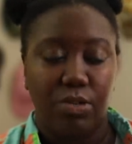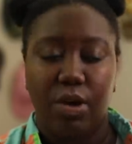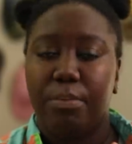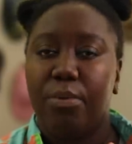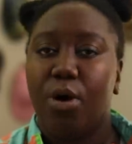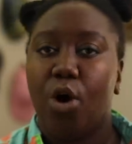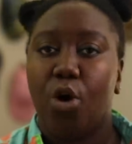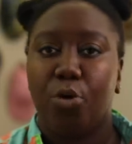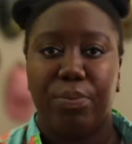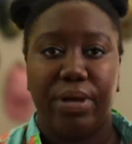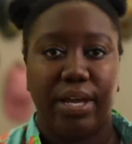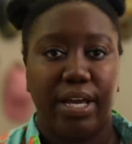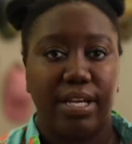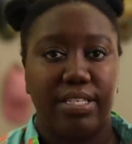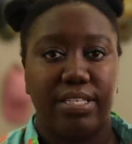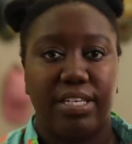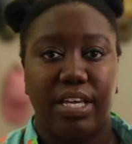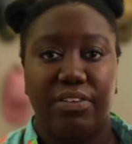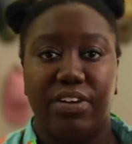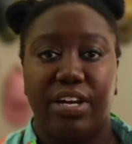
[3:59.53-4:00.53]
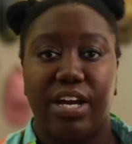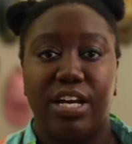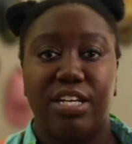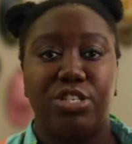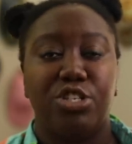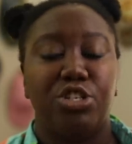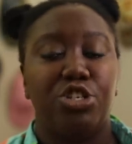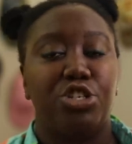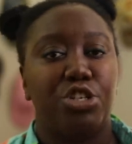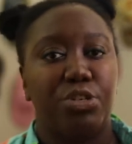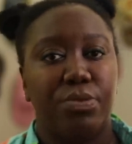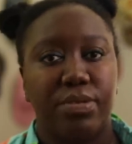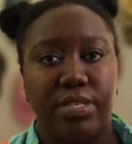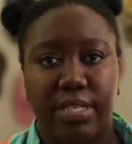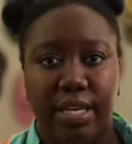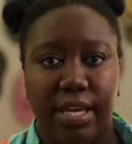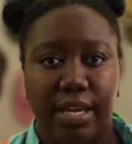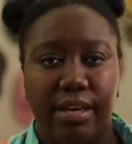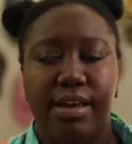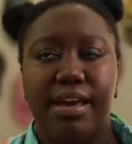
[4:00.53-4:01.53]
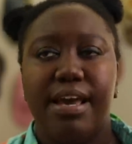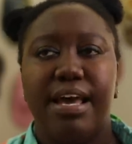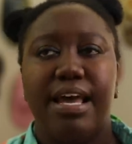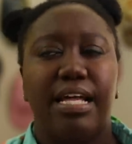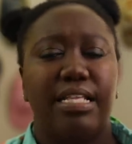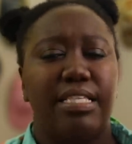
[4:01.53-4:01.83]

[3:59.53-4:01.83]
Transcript: So I'm hoping it's giving us juicy,